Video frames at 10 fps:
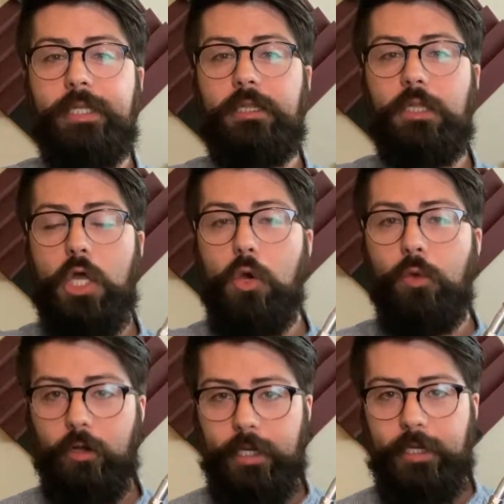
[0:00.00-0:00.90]

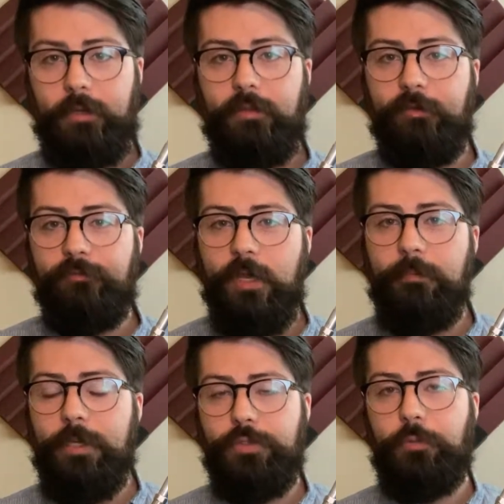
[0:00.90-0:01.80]
lowering the
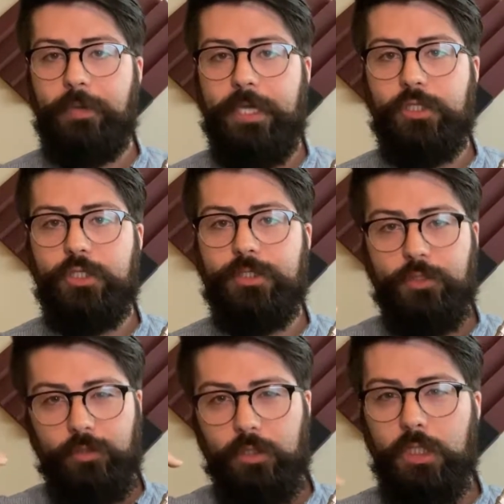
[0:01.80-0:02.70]
fundamental pitch, so
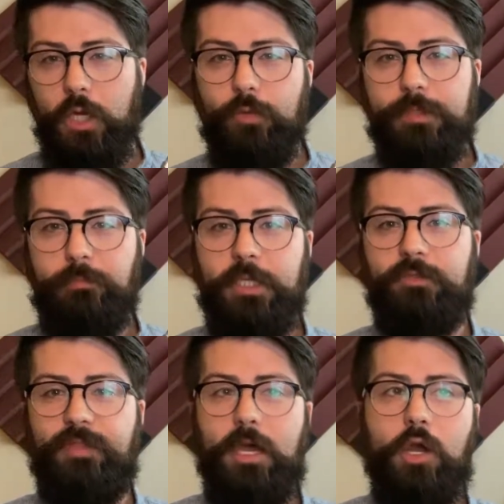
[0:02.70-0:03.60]
the lowest pitch
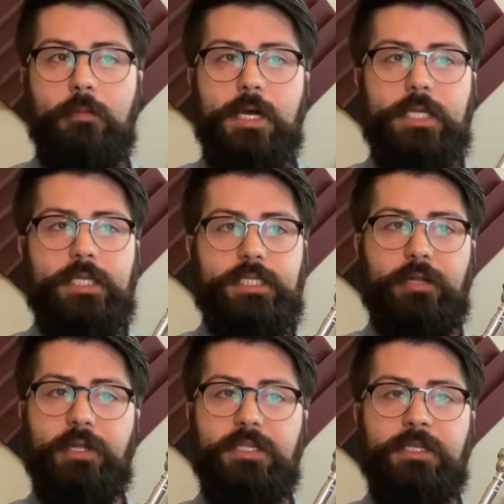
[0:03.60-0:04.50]
of that harmonic
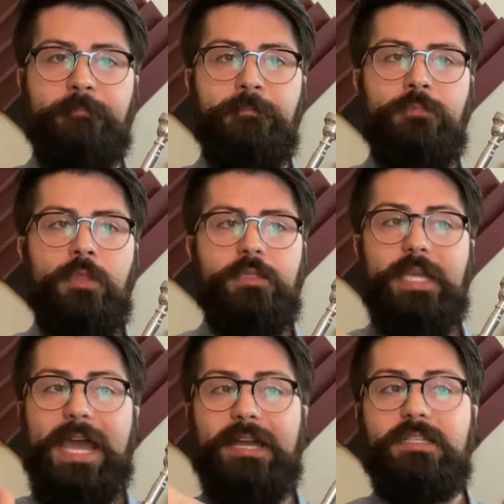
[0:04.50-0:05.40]
series,
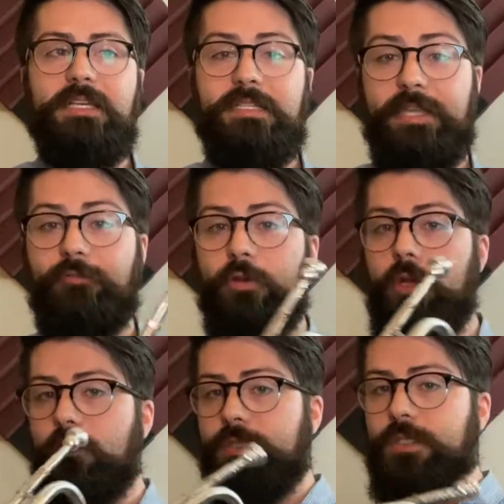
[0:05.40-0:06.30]
to access different notes.